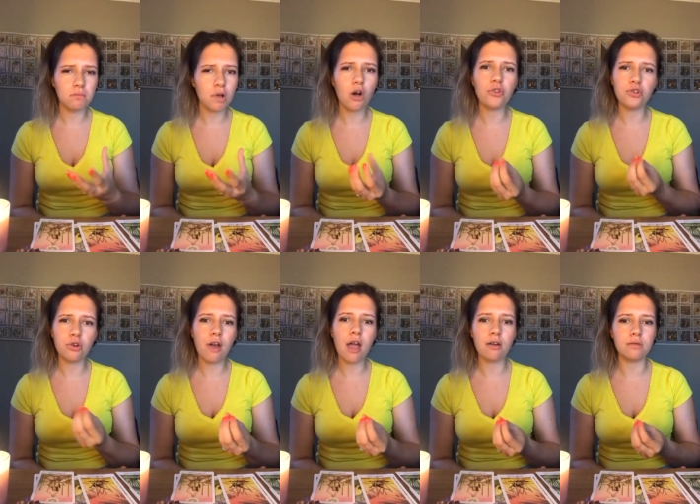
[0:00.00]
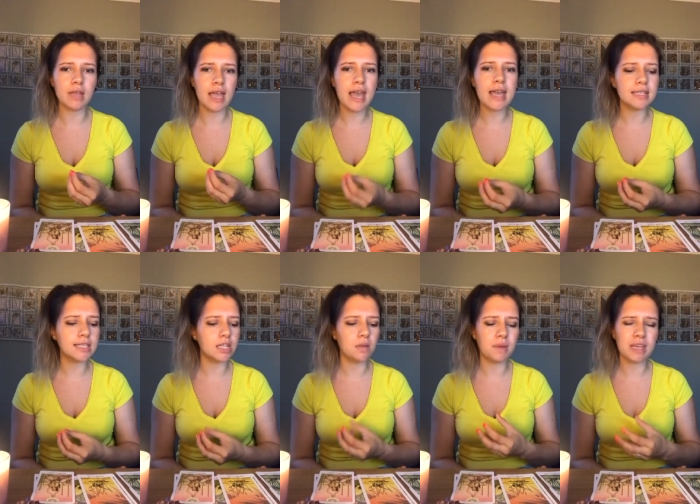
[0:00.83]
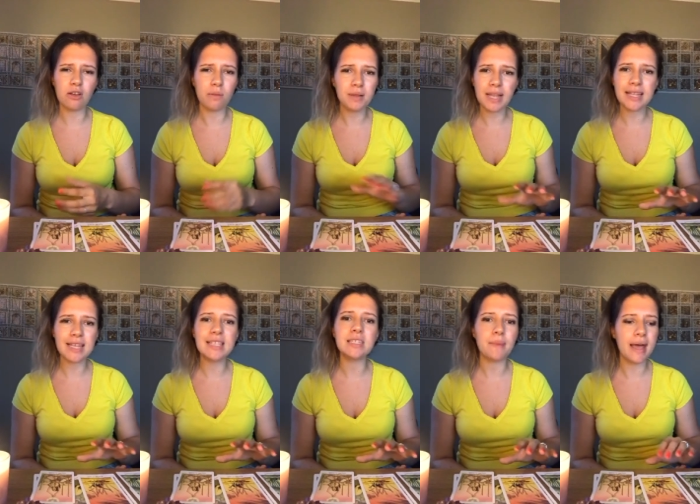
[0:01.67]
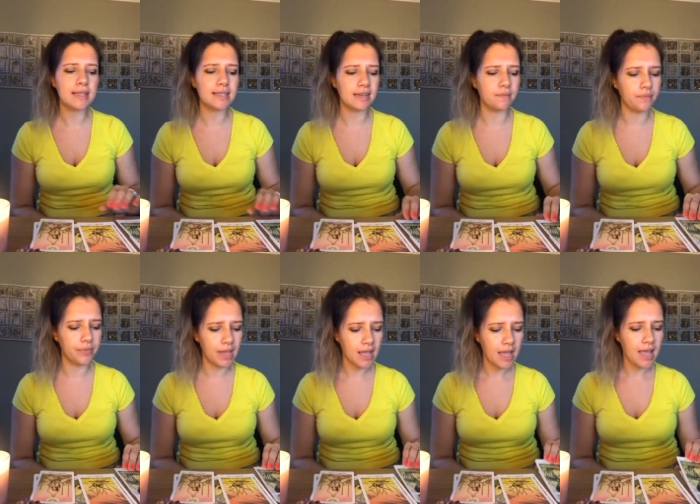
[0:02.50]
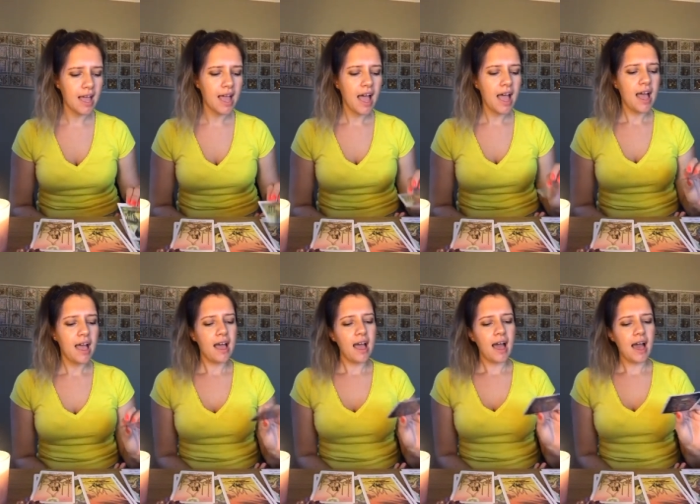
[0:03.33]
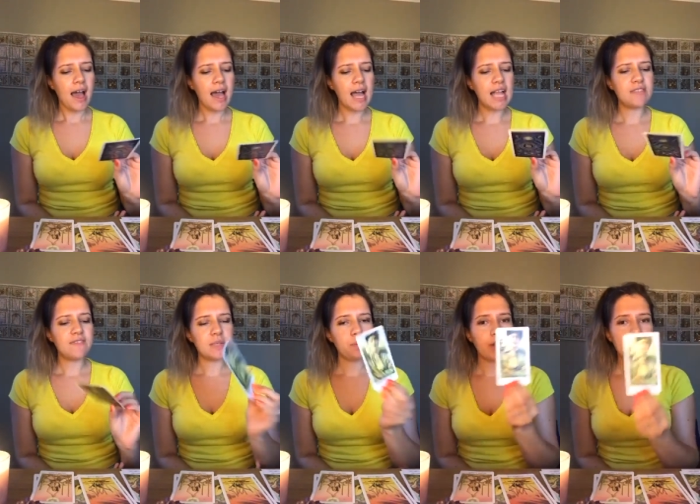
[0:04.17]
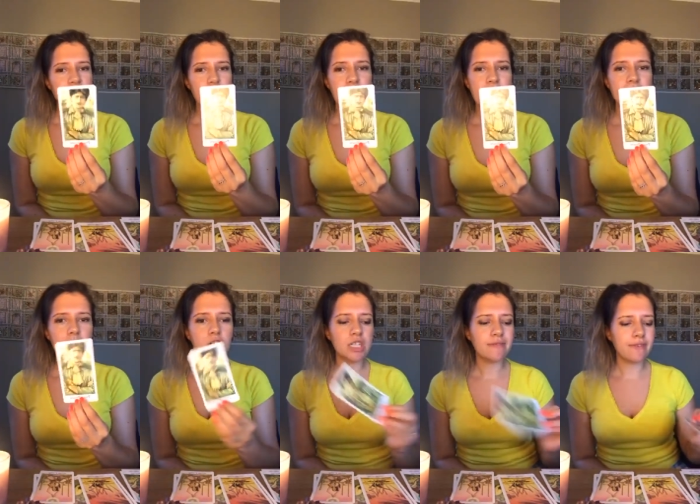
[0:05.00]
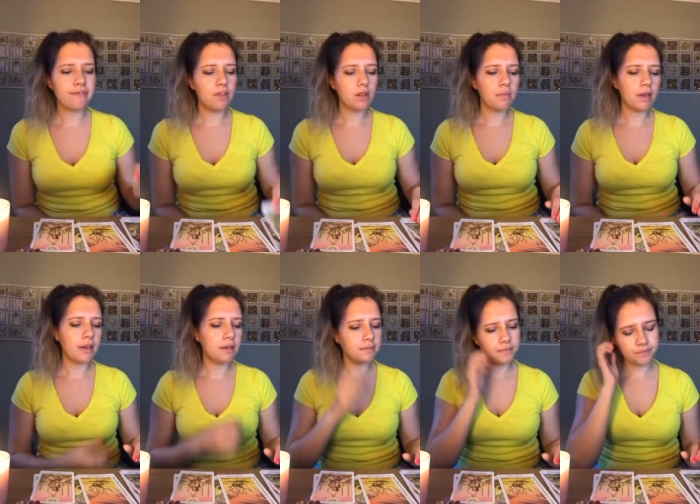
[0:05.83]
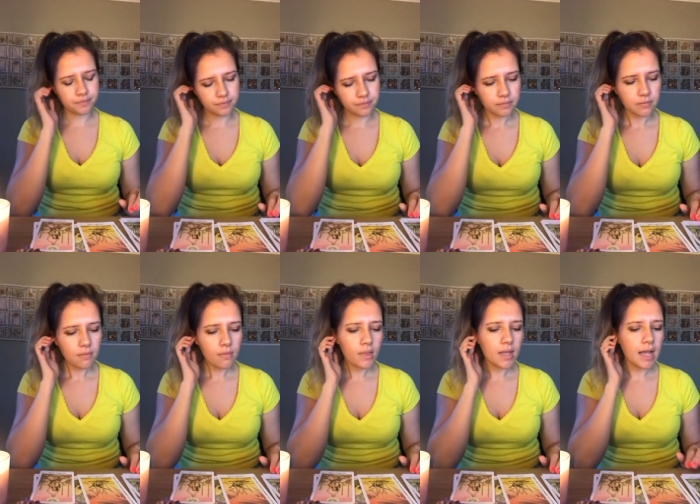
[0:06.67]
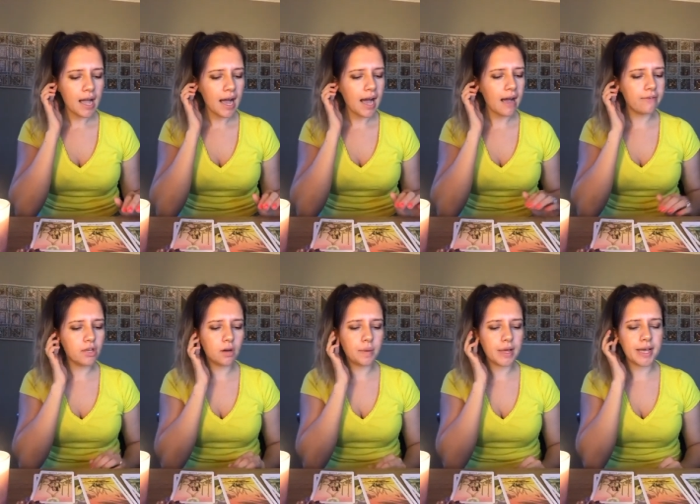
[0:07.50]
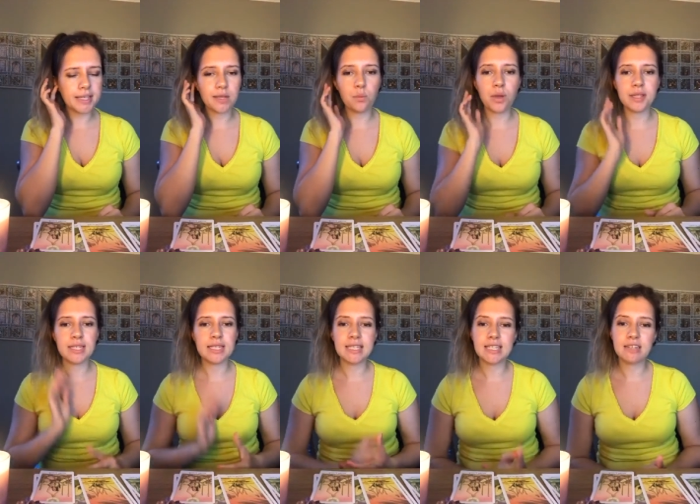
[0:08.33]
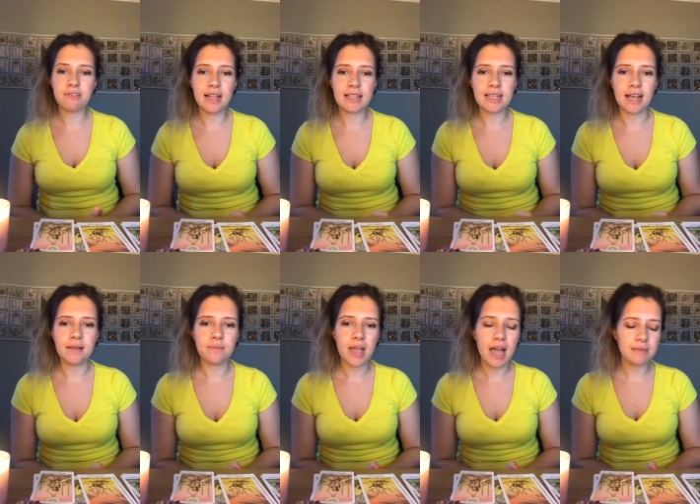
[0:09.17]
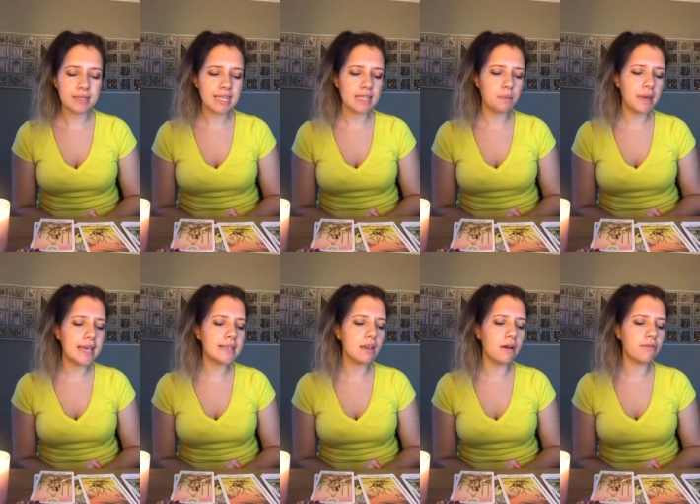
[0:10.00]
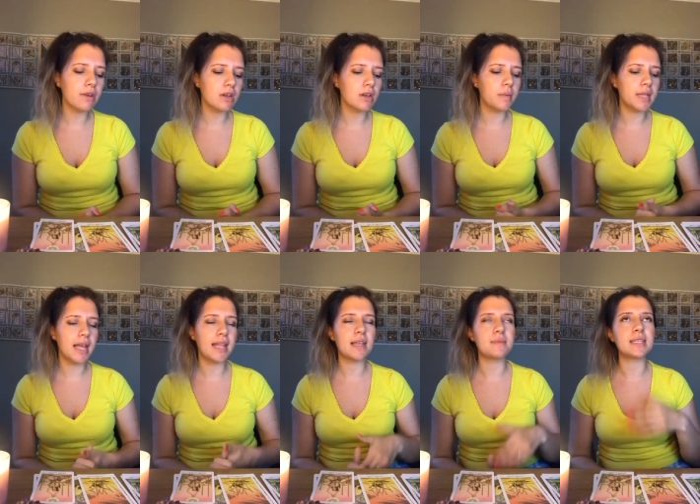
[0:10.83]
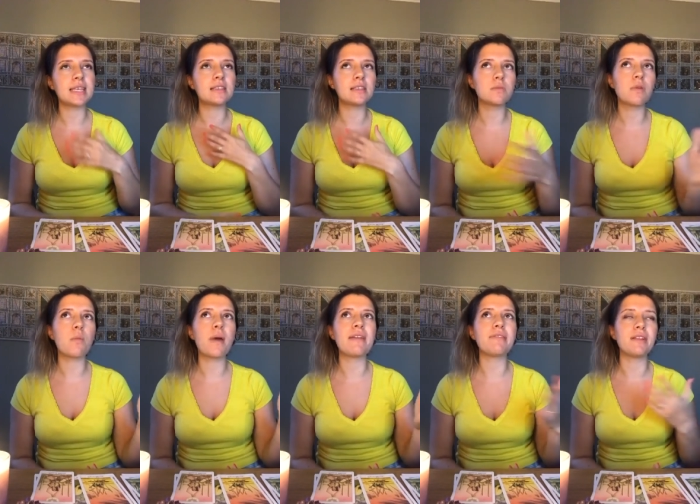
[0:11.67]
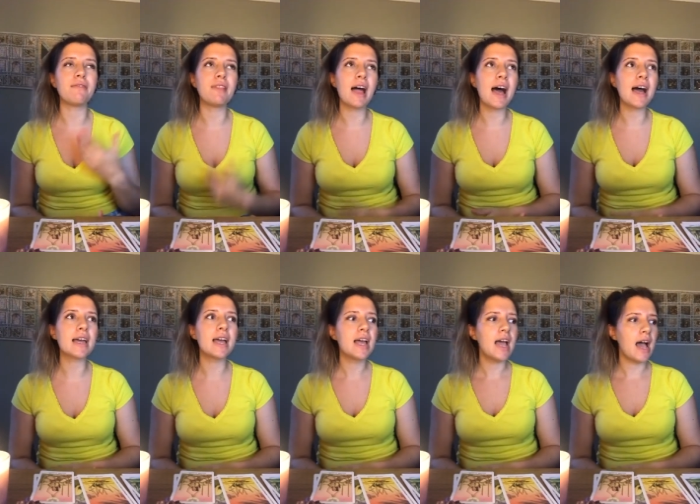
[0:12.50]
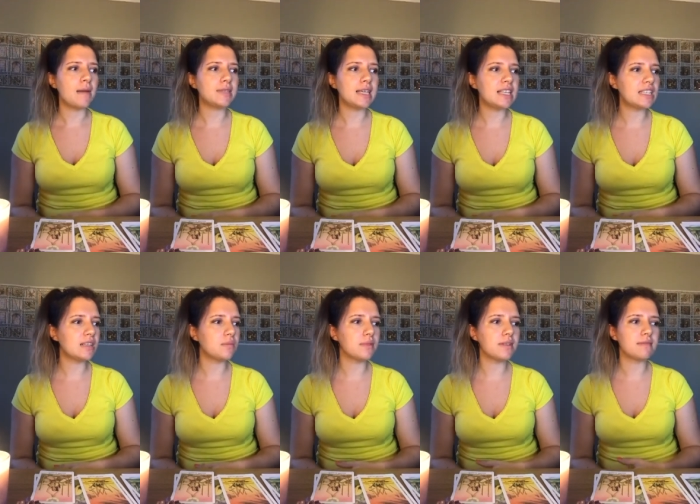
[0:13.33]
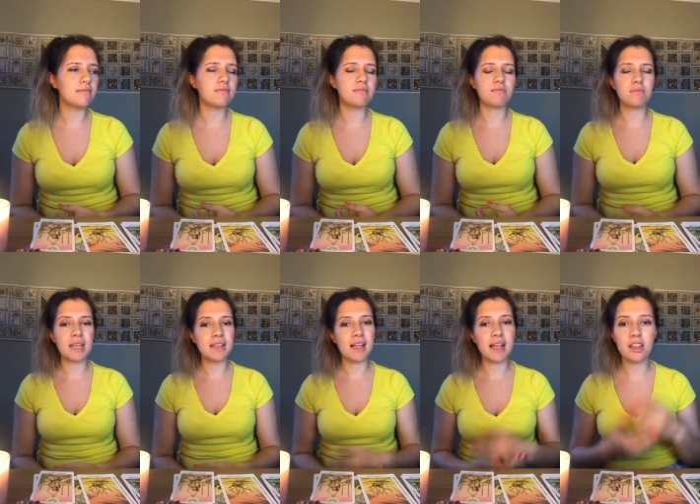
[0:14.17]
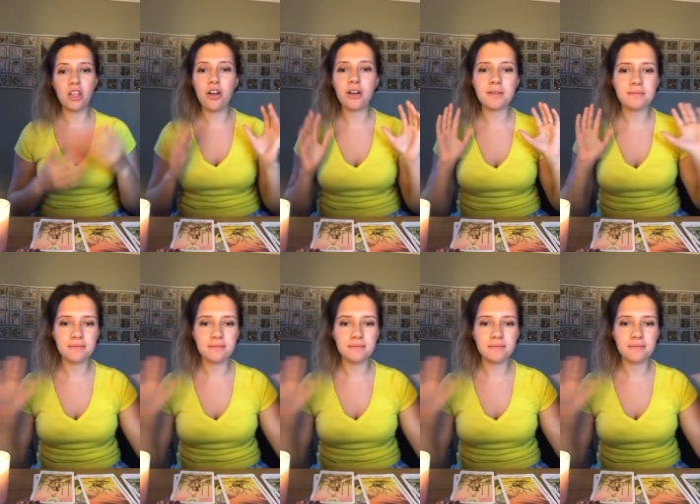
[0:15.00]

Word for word: on your own. It is going to be completely independent. And this Prince of Pentacles, the full moon, I have your person wanting to surrender. I'm seeing a peace offering coming in. I'm seeing someone waving a flag. I'm seeing someone being like, look,